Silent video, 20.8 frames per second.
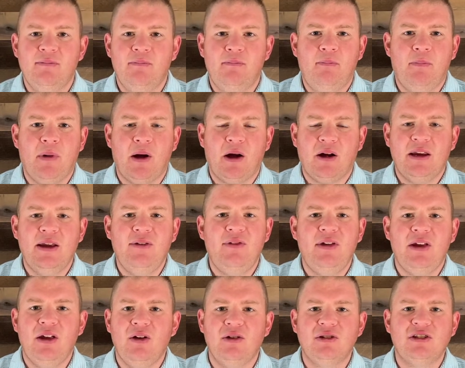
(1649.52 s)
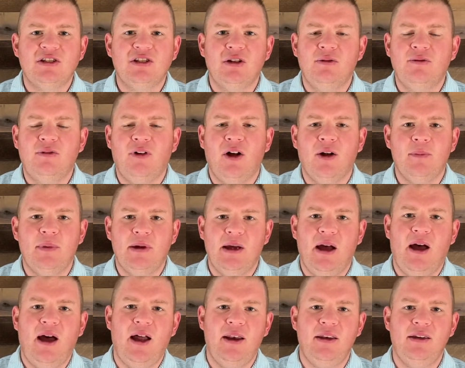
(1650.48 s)
but our giving goes so far
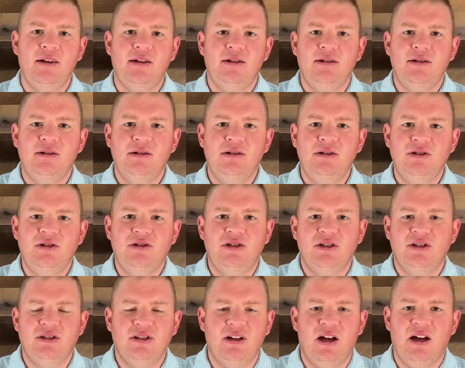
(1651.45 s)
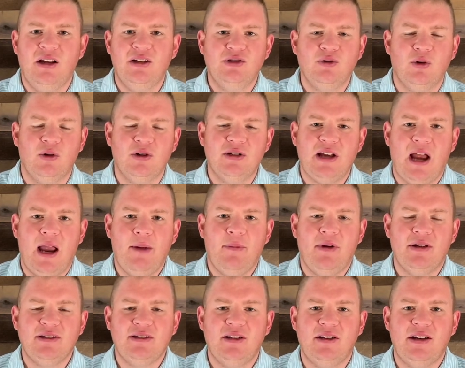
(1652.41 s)
beyond just a short time
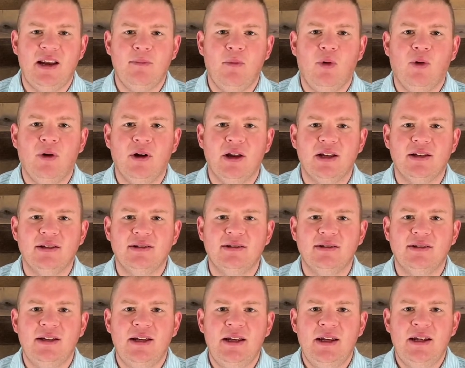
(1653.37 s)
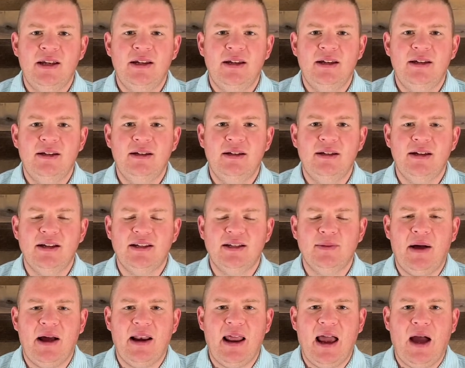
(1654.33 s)
on Sunday mornings. It's
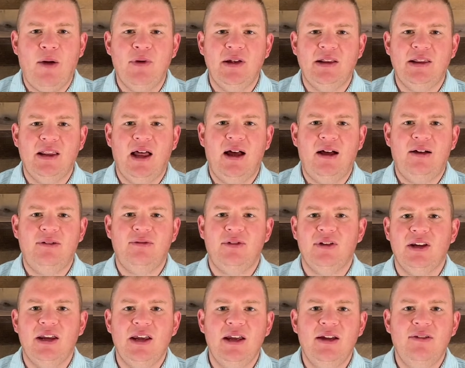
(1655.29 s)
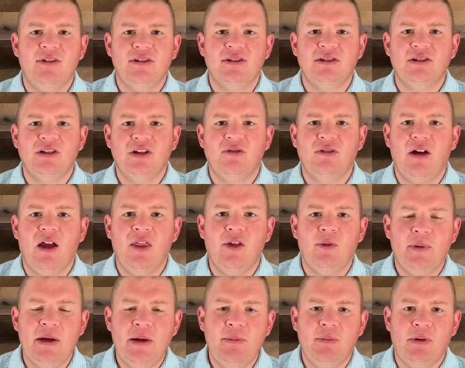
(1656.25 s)
about how we love and give and serve other
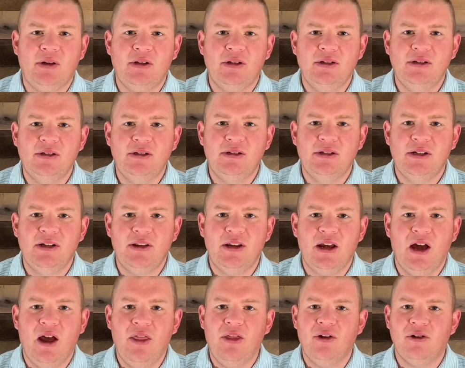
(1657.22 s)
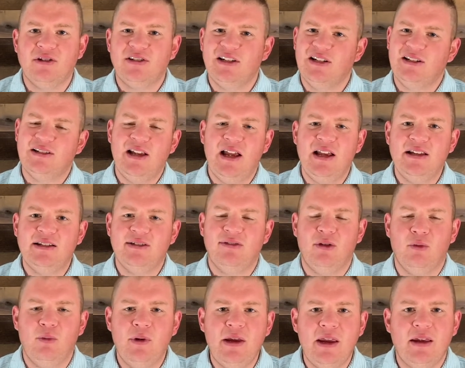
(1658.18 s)
people in the other six days of
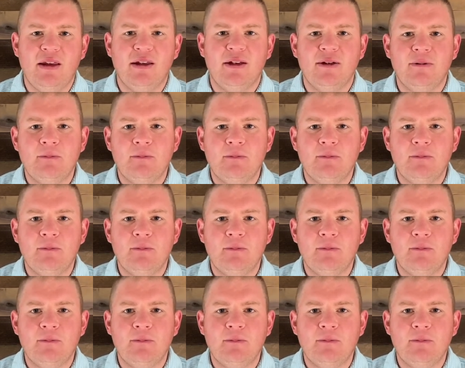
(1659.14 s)
the week.